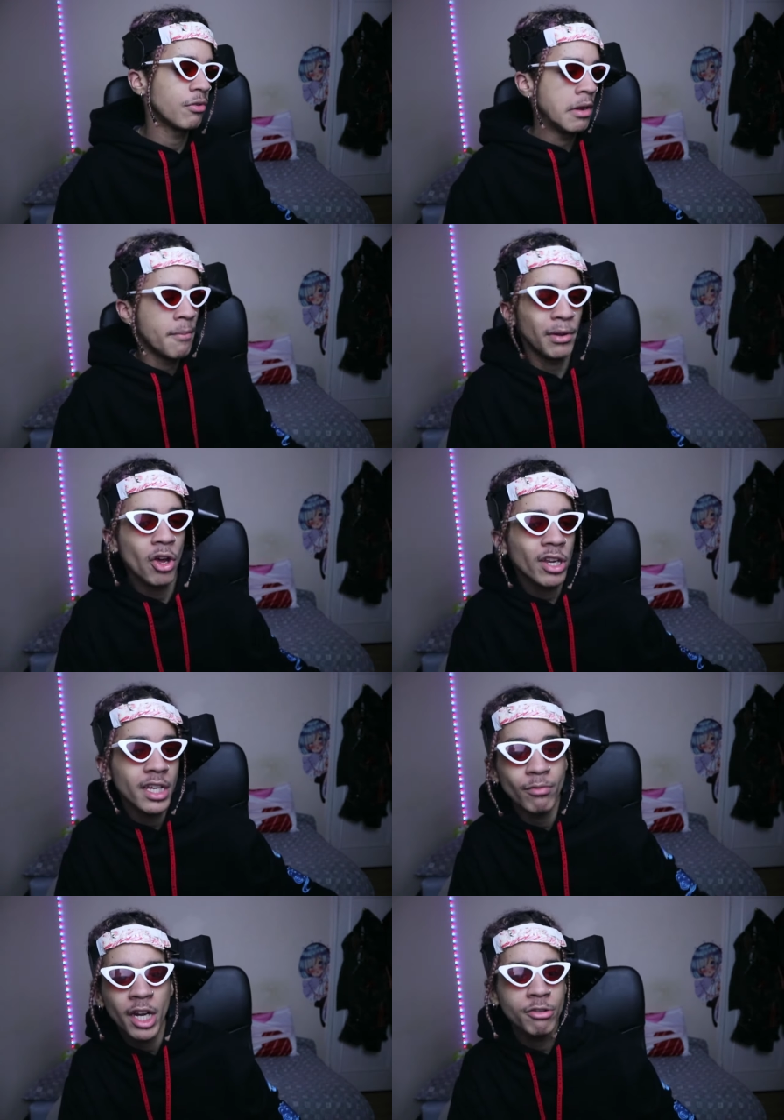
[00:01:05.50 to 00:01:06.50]
oh,
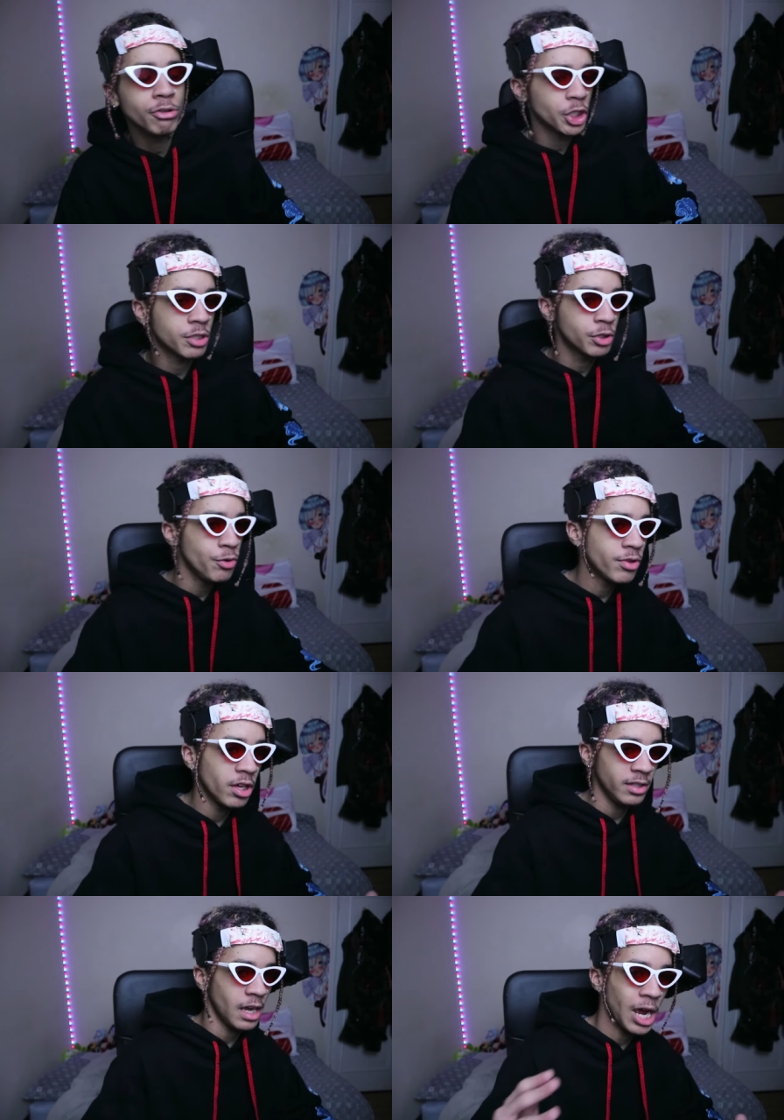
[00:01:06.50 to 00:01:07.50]
Balarke, why don't you just do
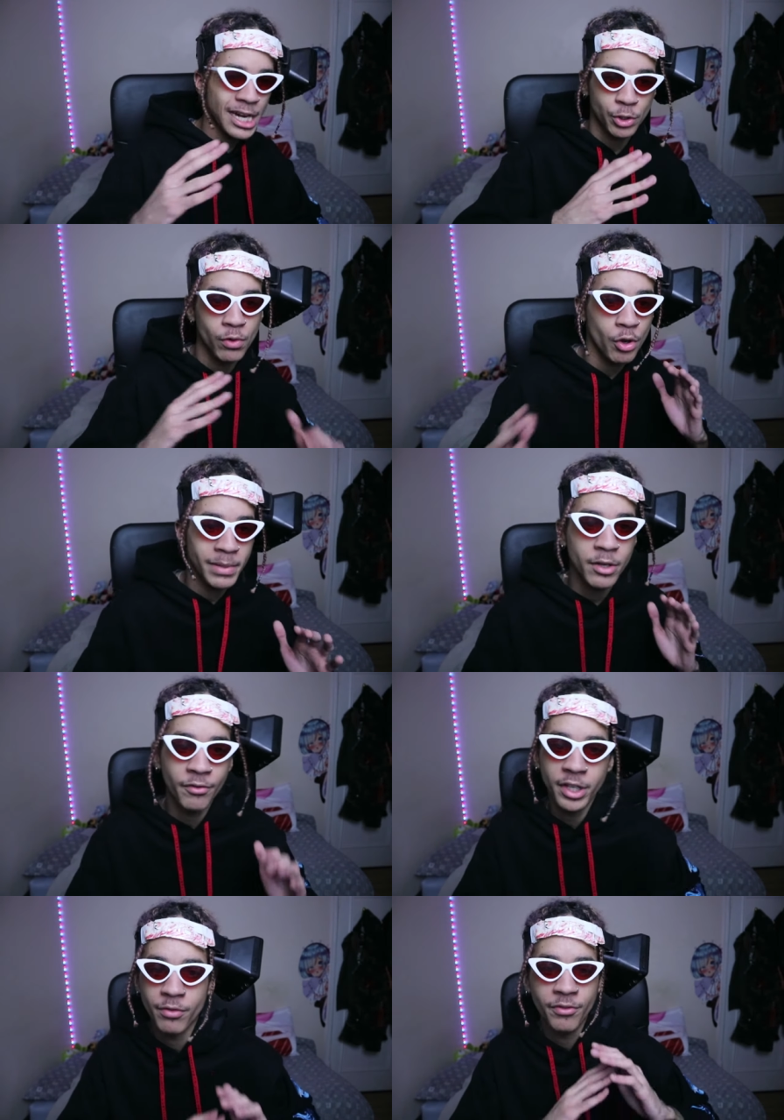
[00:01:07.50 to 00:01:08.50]
the actual
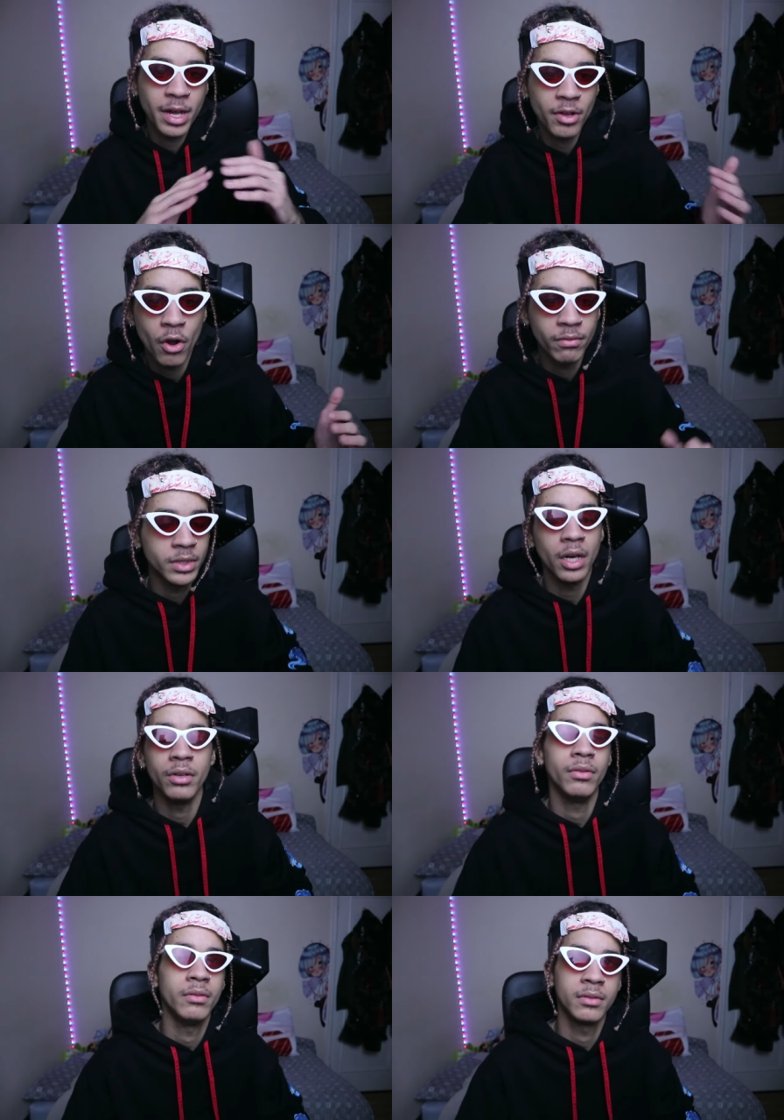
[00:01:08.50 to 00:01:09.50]
Omegle video throughout the whole?
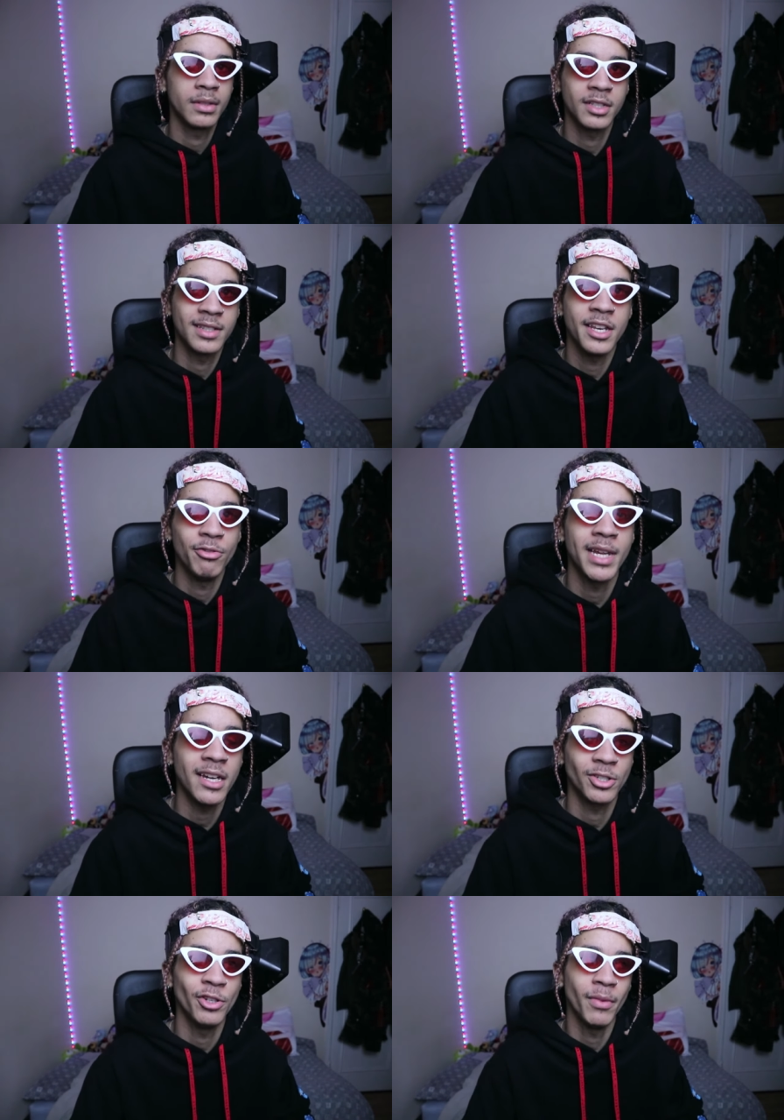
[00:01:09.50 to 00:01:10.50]
No, because then you
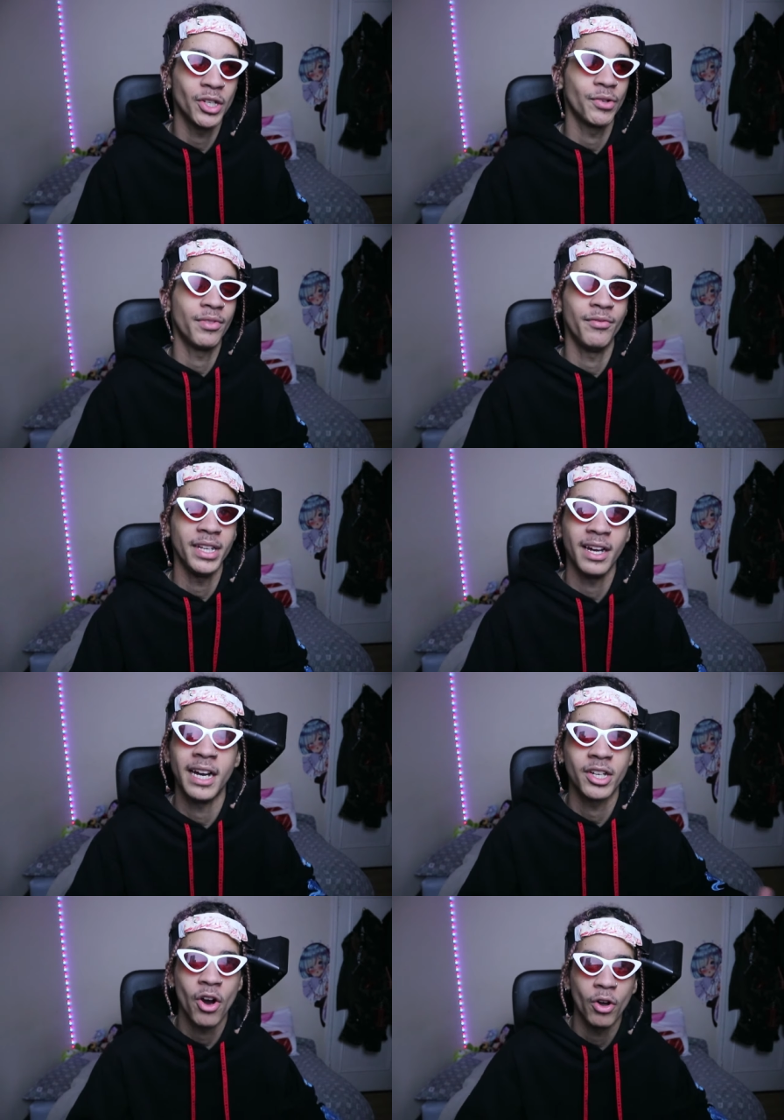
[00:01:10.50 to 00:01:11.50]
get too much of the video
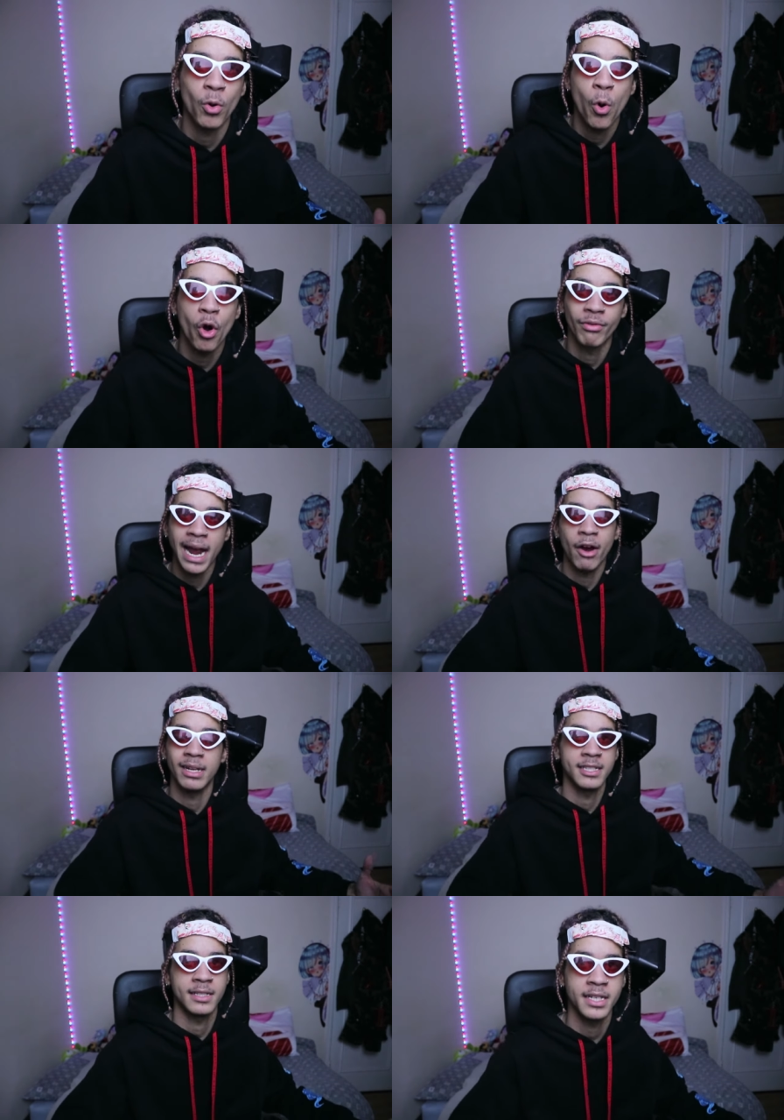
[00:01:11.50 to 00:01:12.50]
and I can't whore it out as a